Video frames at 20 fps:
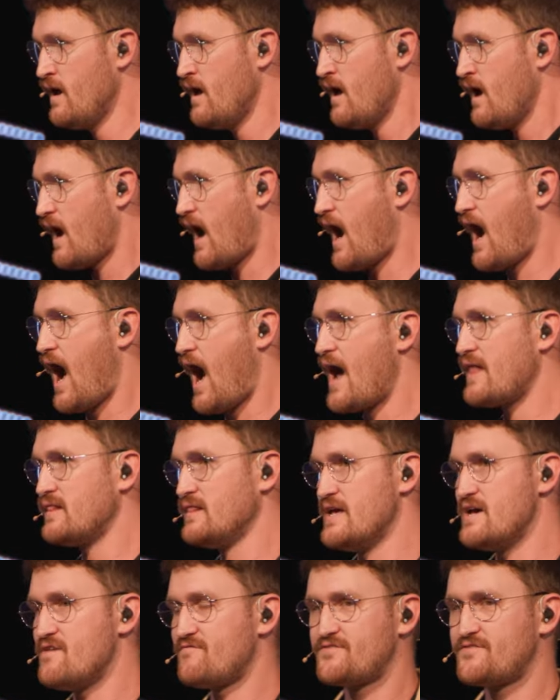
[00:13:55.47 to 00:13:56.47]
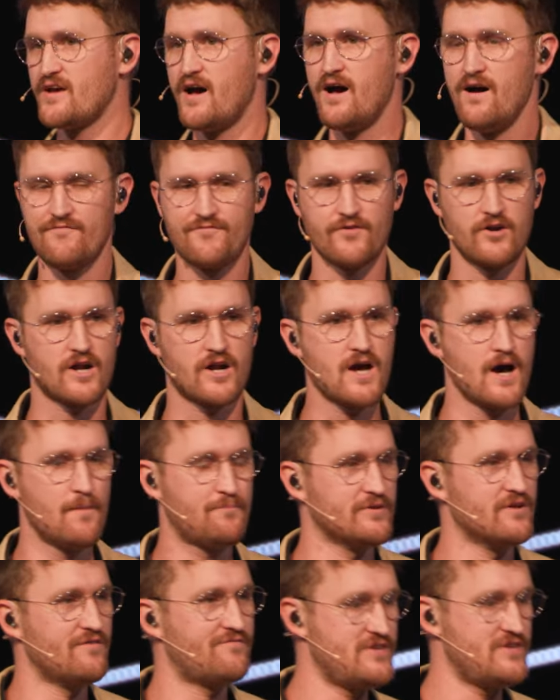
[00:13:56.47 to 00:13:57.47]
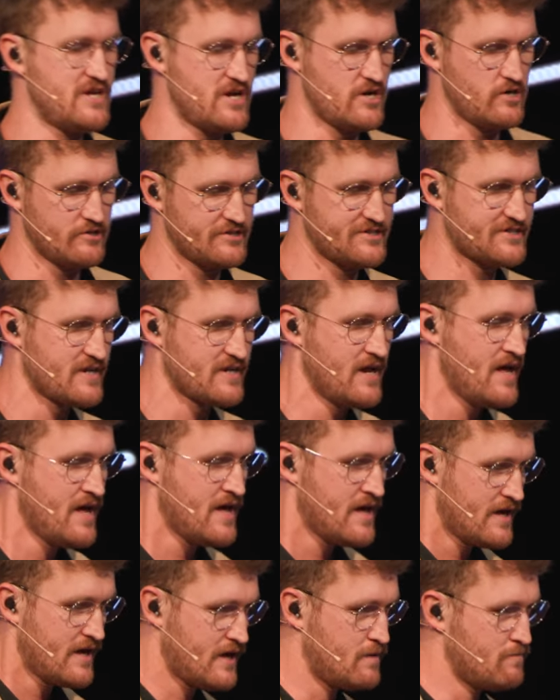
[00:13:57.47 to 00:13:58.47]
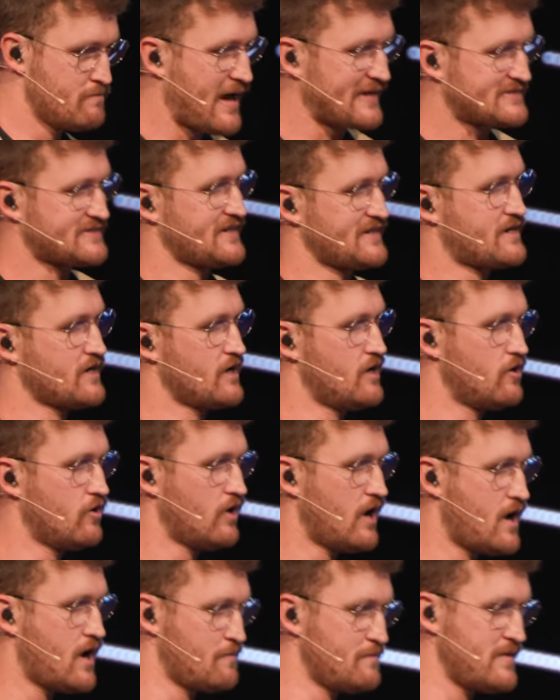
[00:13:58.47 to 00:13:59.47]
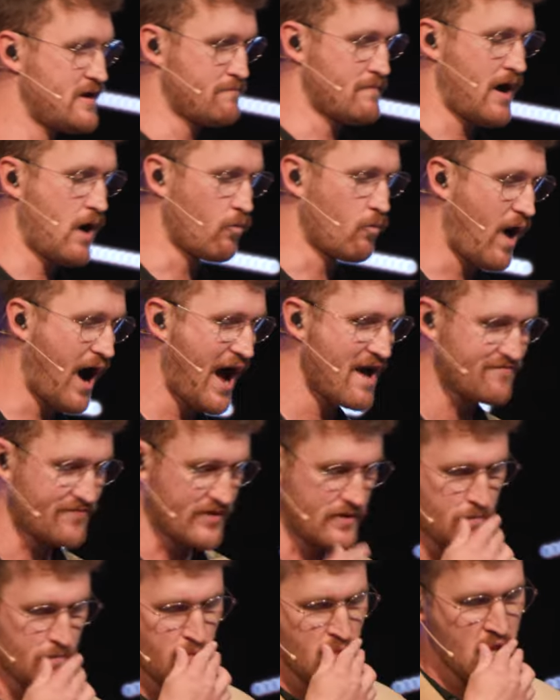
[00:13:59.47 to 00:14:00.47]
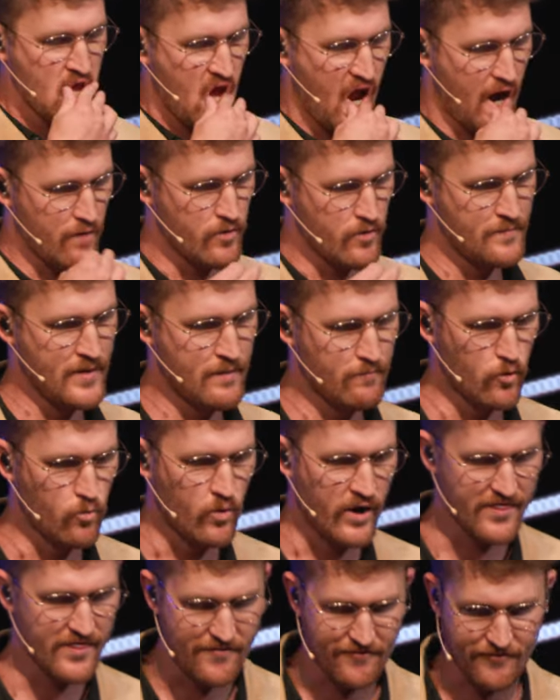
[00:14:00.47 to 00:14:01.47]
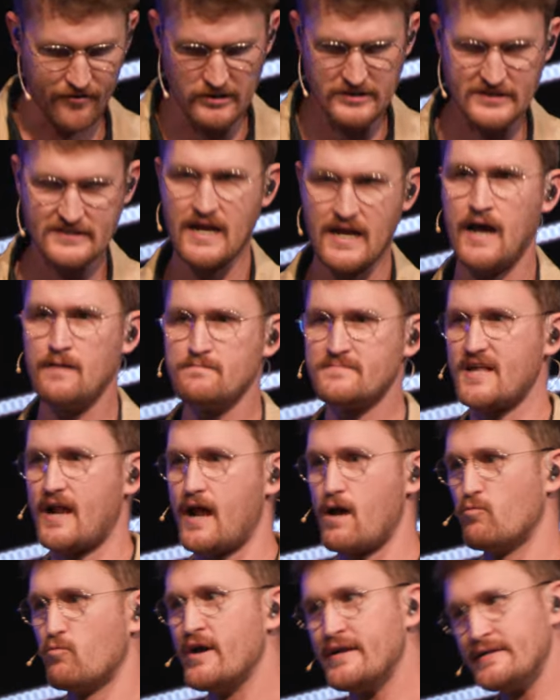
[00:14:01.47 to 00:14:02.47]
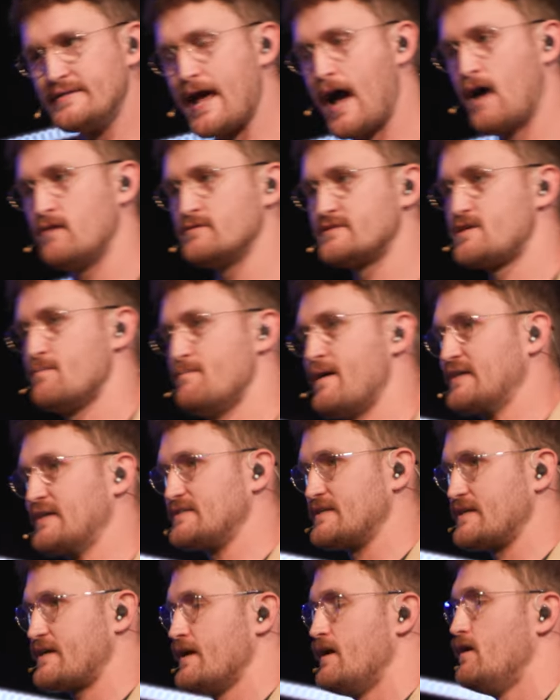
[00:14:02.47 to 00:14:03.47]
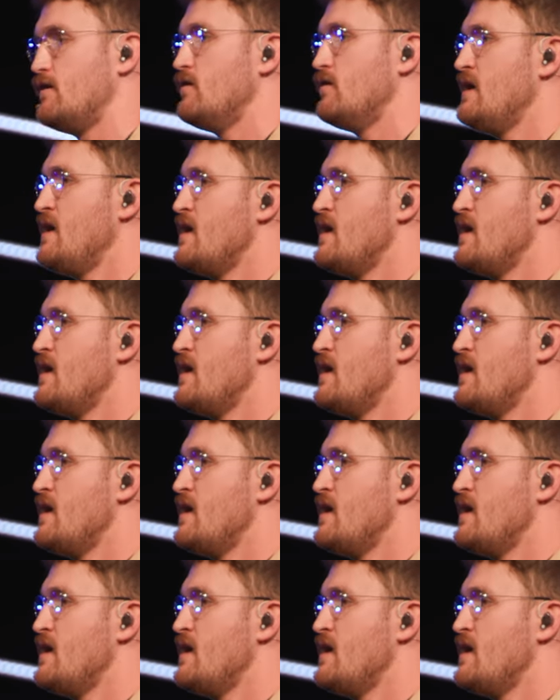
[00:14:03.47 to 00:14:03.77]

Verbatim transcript: I, I lived uh, for a couple of years in Mexico, uh, me and my wife, and I remember one of the first times that I went down to Mexico.